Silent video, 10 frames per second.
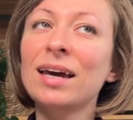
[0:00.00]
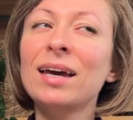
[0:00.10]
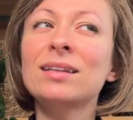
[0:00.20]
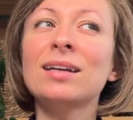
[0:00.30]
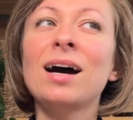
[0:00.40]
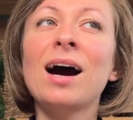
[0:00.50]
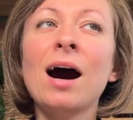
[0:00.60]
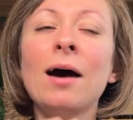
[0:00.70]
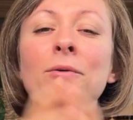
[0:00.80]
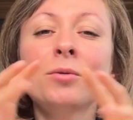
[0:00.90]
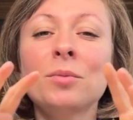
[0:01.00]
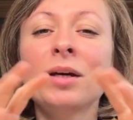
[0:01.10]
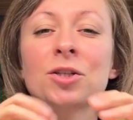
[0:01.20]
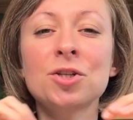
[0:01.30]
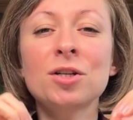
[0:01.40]
and how to
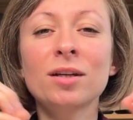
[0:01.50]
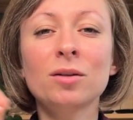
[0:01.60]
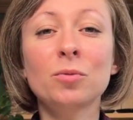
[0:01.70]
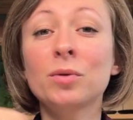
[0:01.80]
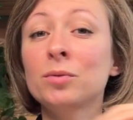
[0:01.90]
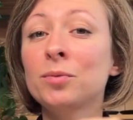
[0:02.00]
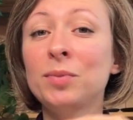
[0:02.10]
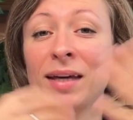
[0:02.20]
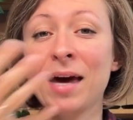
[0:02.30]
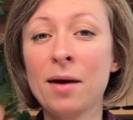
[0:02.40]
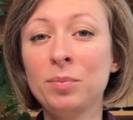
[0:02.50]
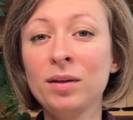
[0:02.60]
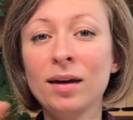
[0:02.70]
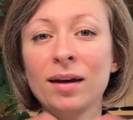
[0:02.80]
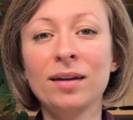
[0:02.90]
make sure that we will be
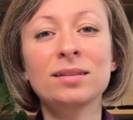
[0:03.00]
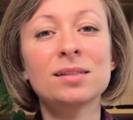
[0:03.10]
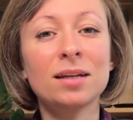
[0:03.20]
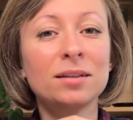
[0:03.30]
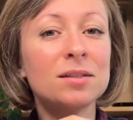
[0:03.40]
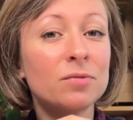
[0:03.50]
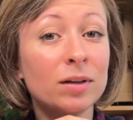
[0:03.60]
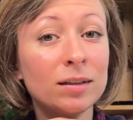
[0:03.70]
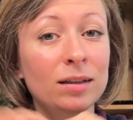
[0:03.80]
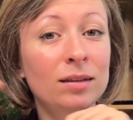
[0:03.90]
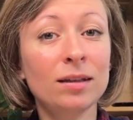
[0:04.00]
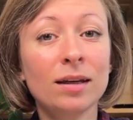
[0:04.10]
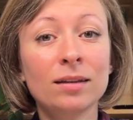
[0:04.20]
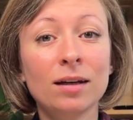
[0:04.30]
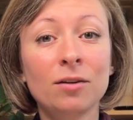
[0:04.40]
happy and satisfied in the
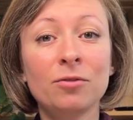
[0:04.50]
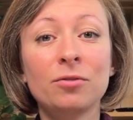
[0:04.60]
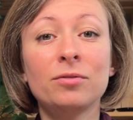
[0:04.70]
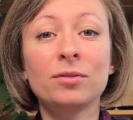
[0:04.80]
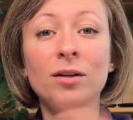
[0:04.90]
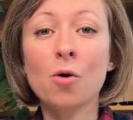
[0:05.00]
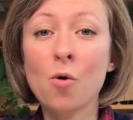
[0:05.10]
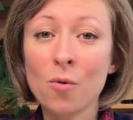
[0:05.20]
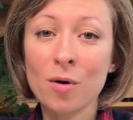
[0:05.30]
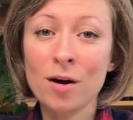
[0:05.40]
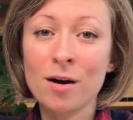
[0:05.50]
end of the whole